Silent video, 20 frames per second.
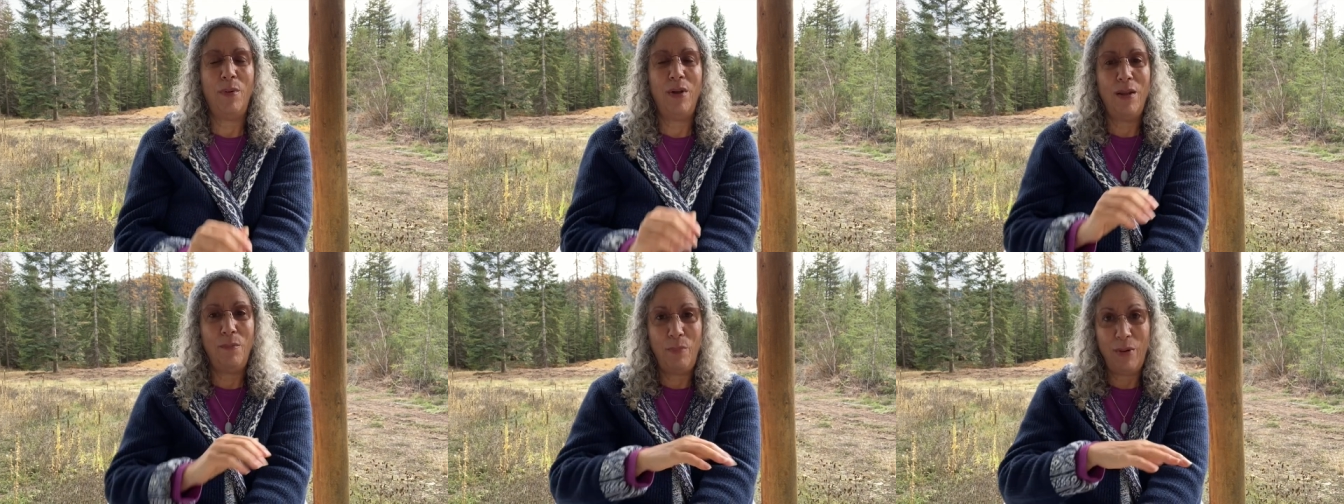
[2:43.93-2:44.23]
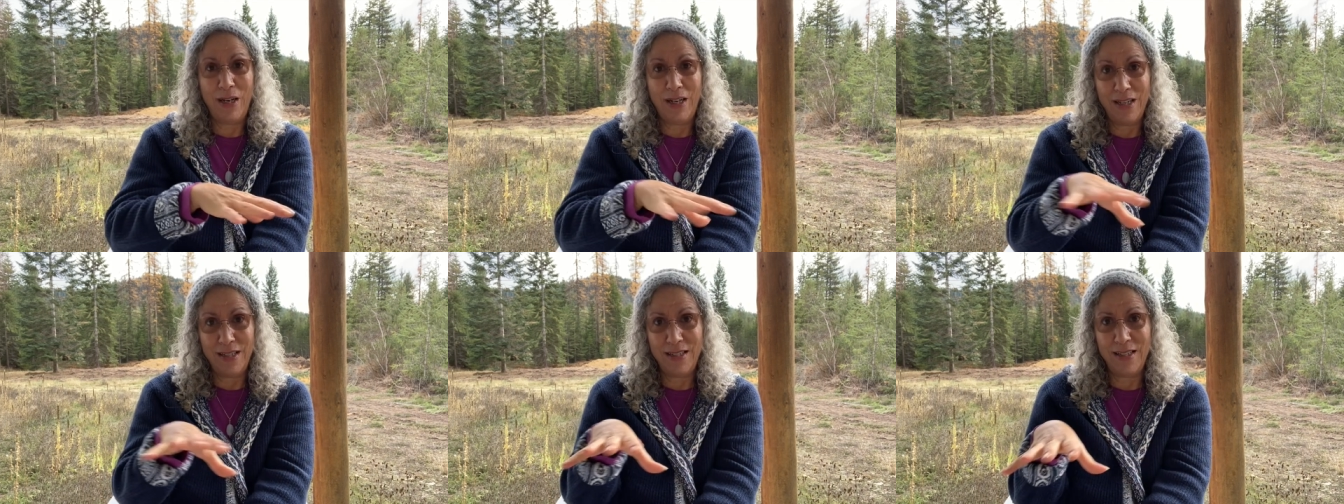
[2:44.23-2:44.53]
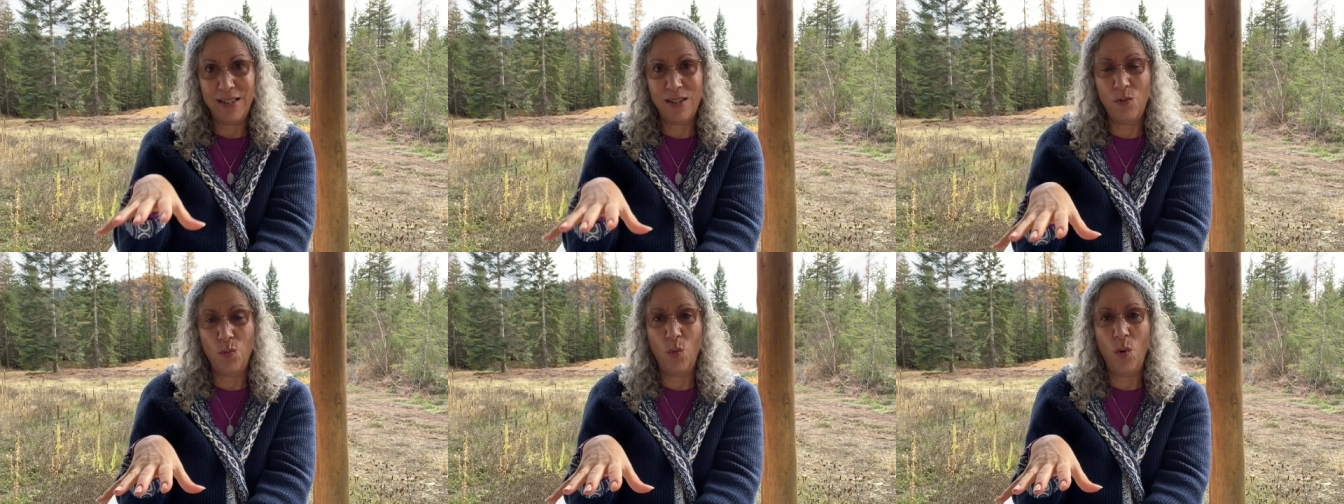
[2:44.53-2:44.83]
It, because
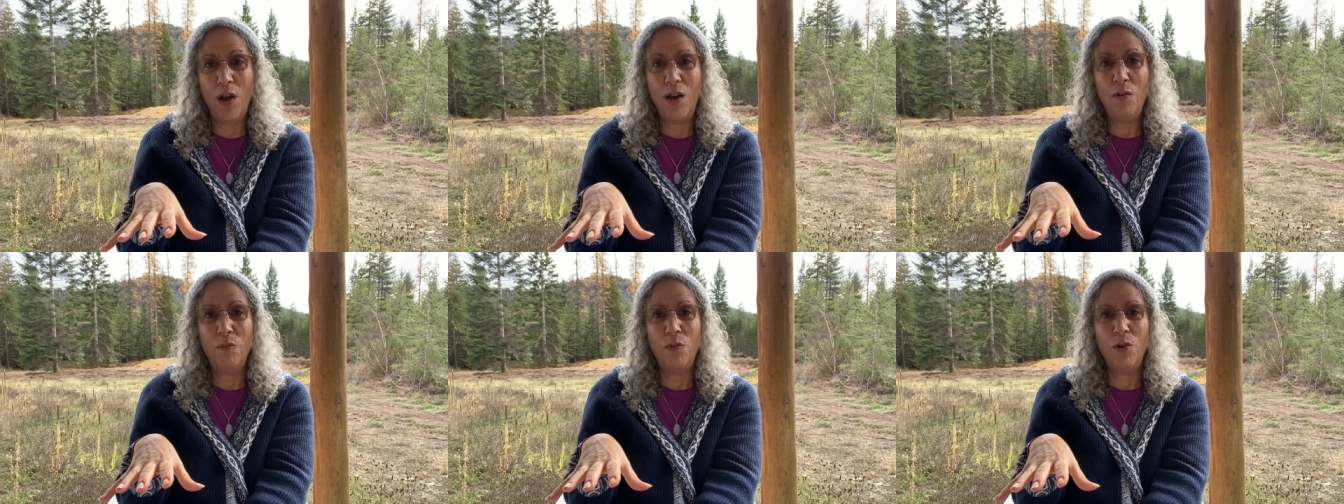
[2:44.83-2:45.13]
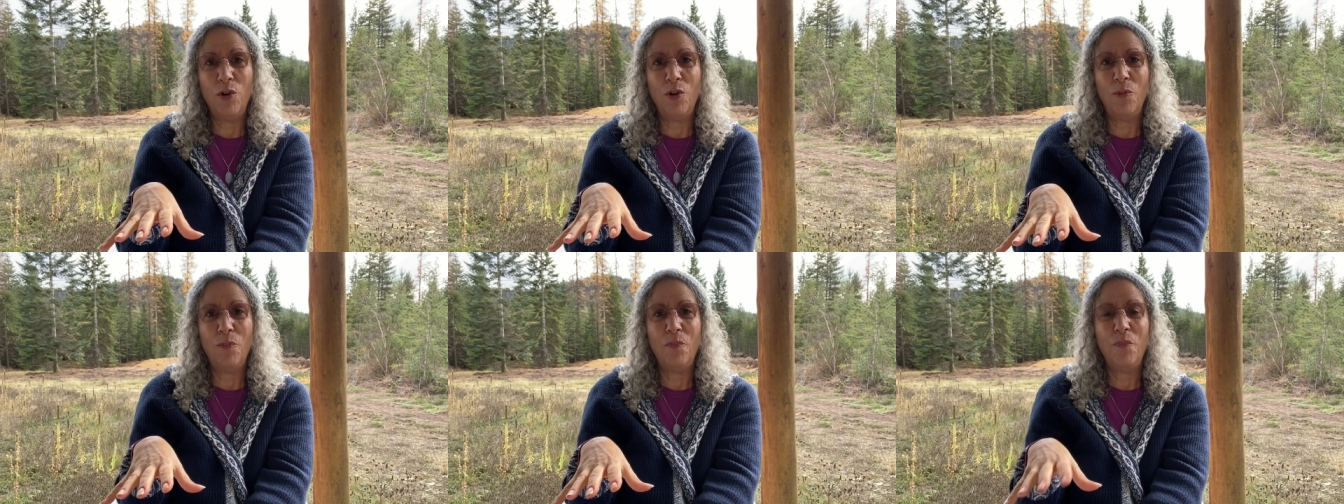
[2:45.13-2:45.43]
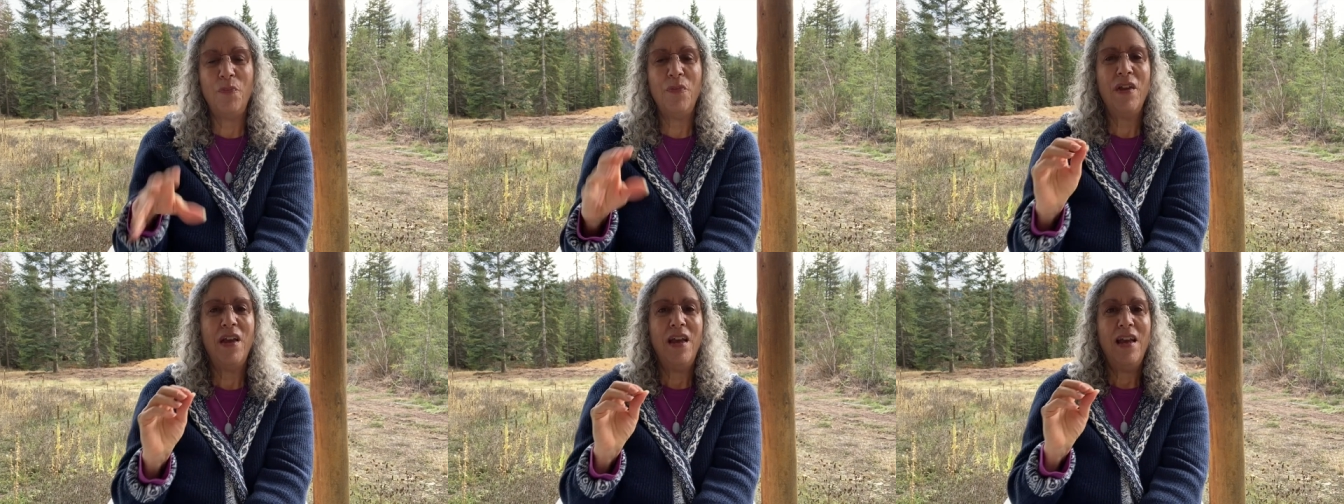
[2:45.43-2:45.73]
it's one room,
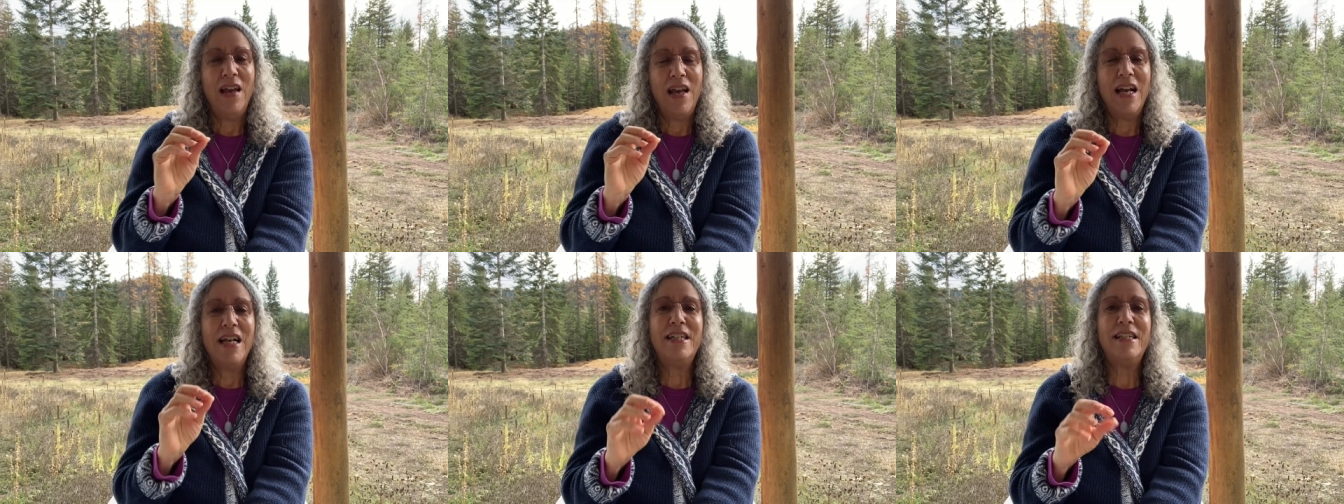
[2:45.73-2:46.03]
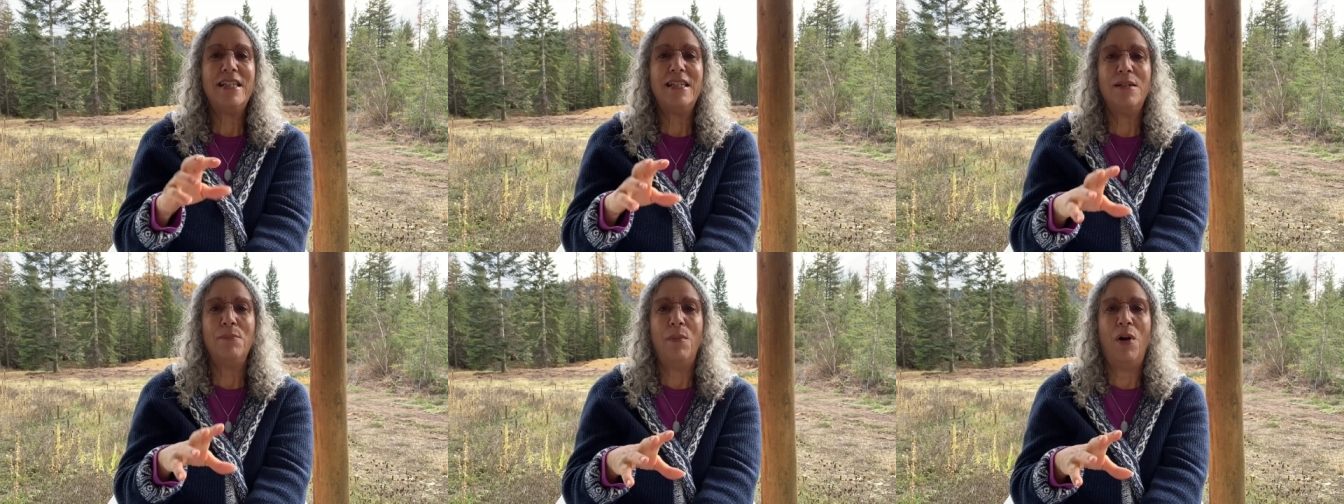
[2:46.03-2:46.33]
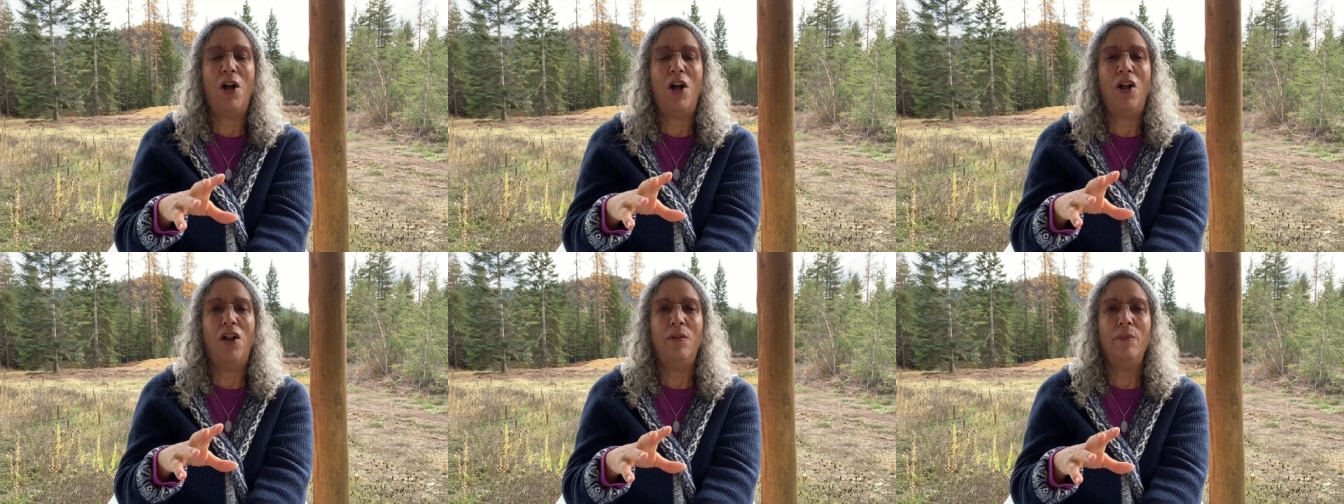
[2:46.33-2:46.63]
it's
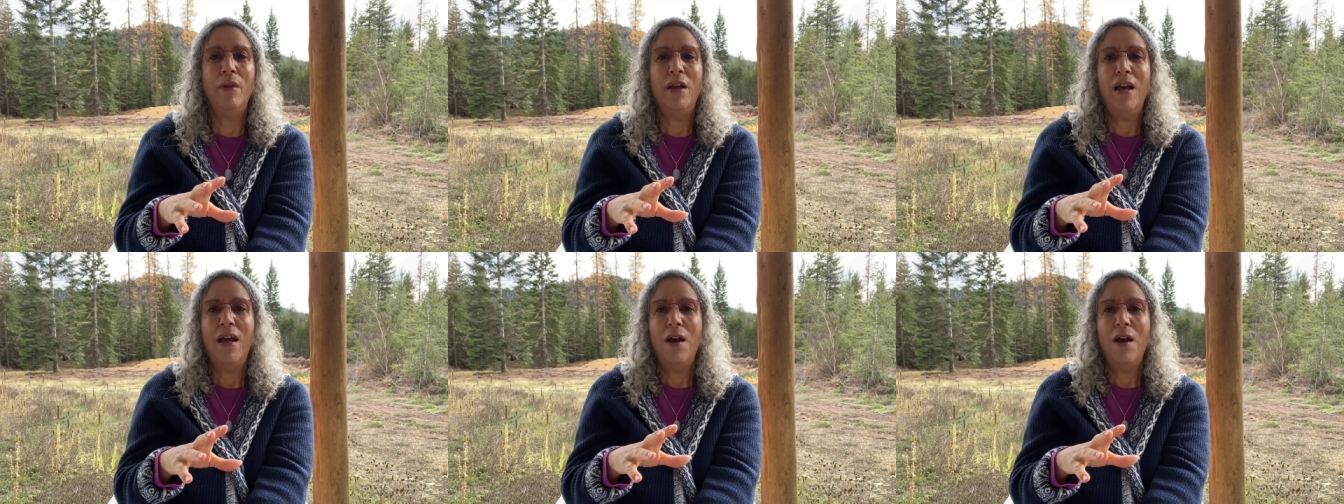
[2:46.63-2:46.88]
small,